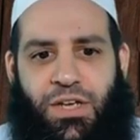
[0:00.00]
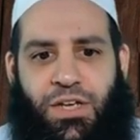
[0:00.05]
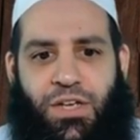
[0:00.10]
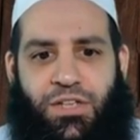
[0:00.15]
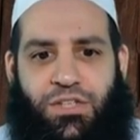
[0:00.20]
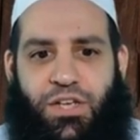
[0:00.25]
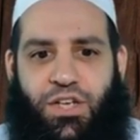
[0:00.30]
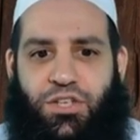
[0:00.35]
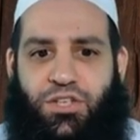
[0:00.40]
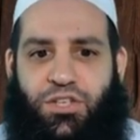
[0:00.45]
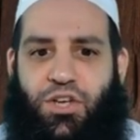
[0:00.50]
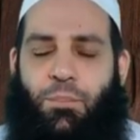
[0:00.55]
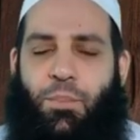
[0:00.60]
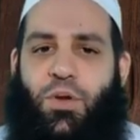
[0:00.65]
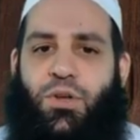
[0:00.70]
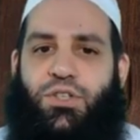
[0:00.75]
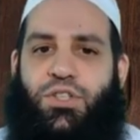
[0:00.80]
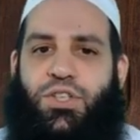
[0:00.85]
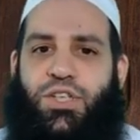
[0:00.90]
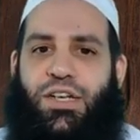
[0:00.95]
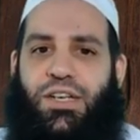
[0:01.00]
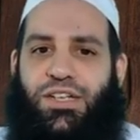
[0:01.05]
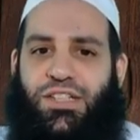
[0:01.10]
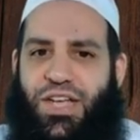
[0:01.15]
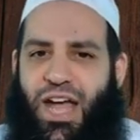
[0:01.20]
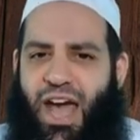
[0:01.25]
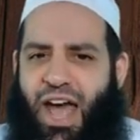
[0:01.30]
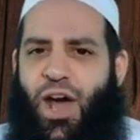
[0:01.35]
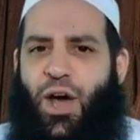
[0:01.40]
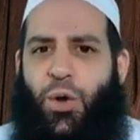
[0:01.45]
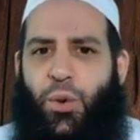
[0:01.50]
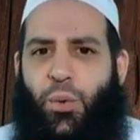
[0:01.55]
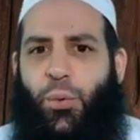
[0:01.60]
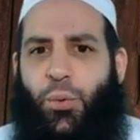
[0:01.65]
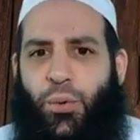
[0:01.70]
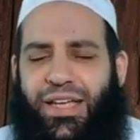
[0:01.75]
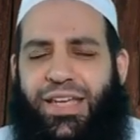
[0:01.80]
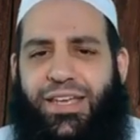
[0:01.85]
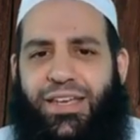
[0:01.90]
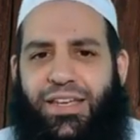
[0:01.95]
such a person is a
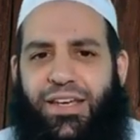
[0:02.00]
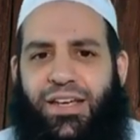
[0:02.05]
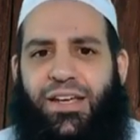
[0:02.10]
haruri,